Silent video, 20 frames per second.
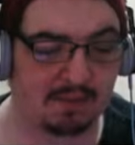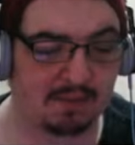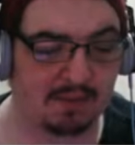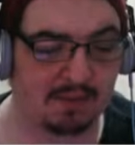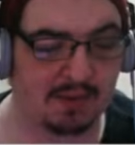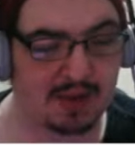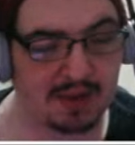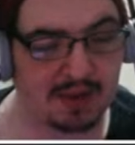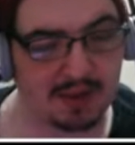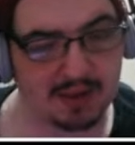
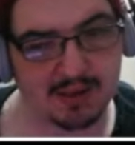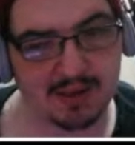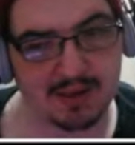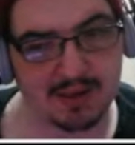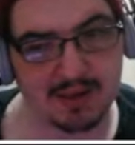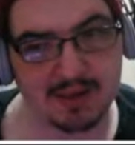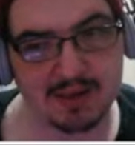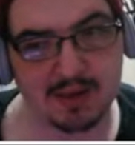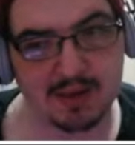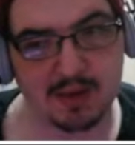Yeah, and
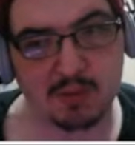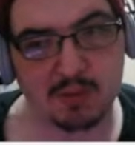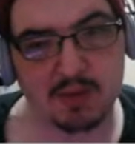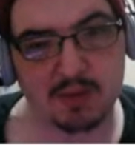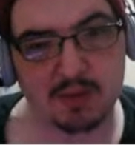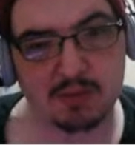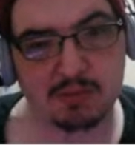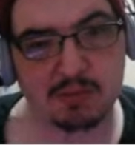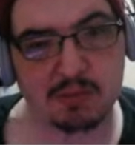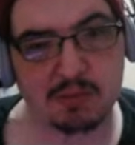as always,
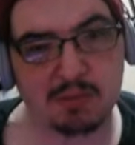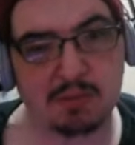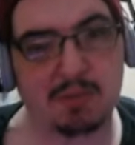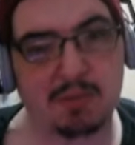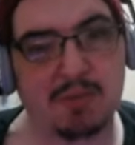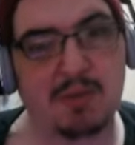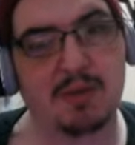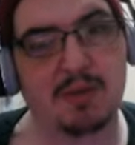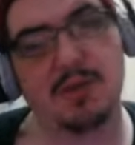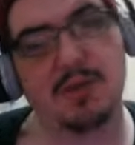remember, be
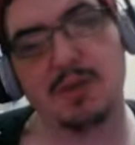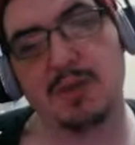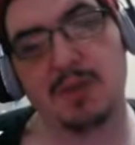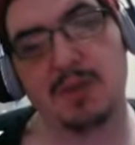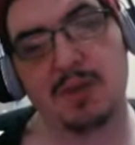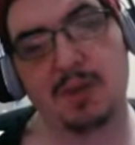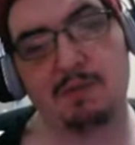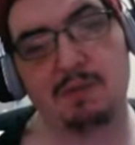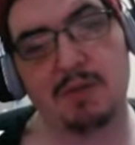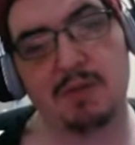good to
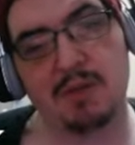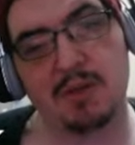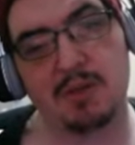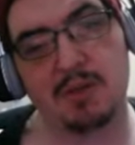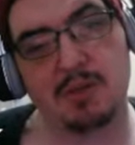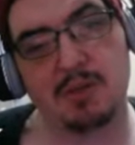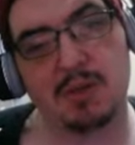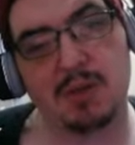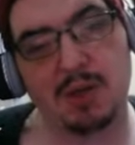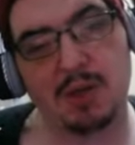yourself, be good to
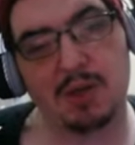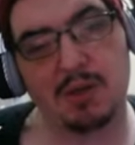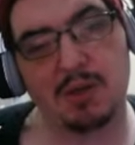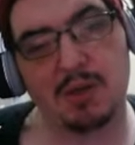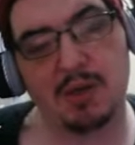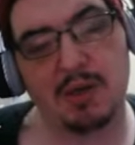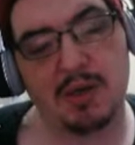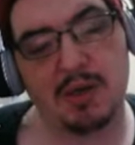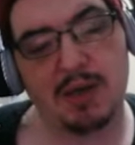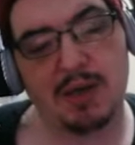each other,
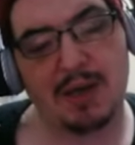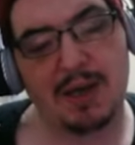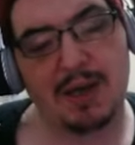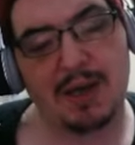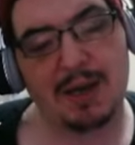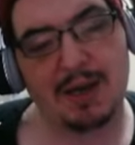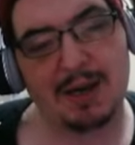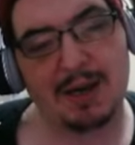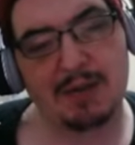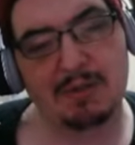
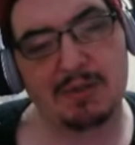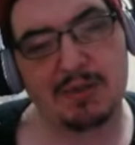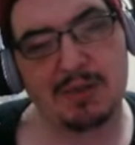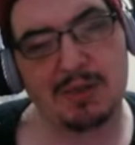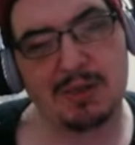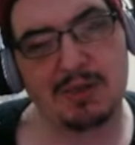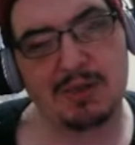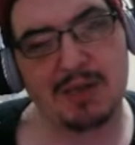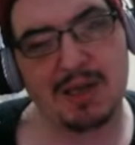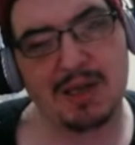and I will see
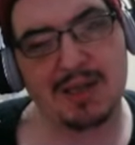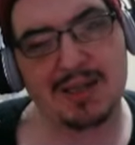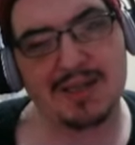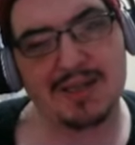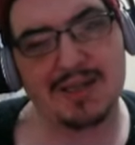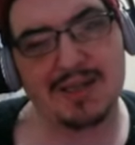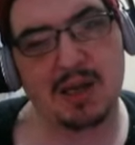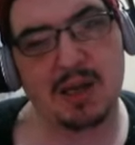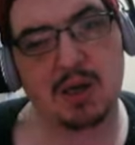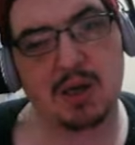you guys
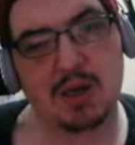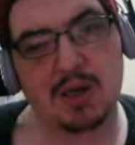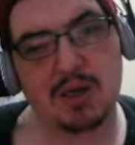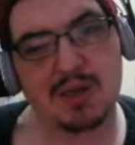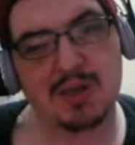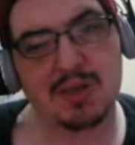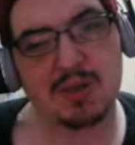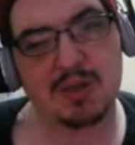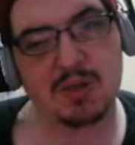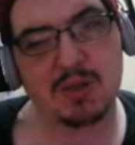on
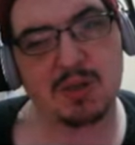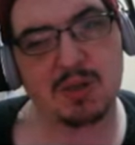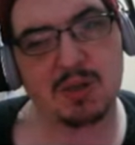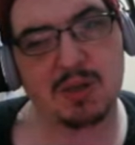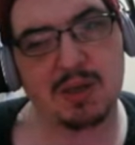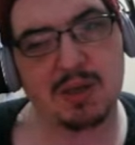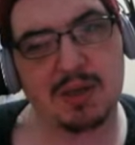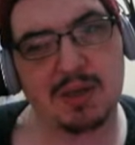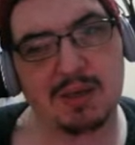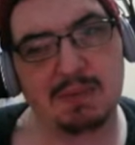
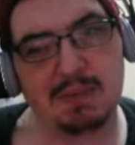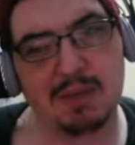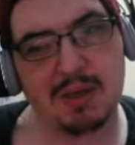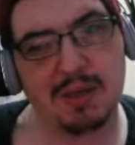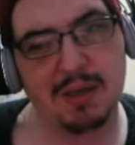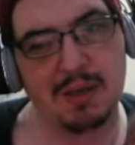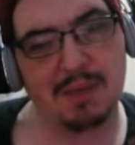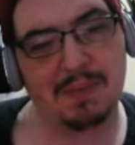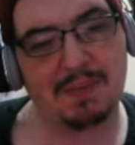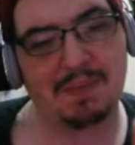stream.
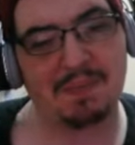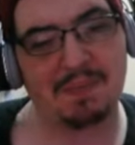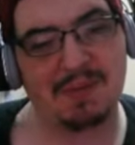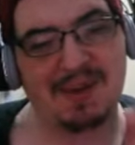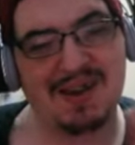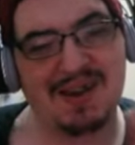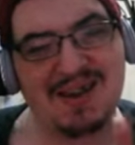Bye.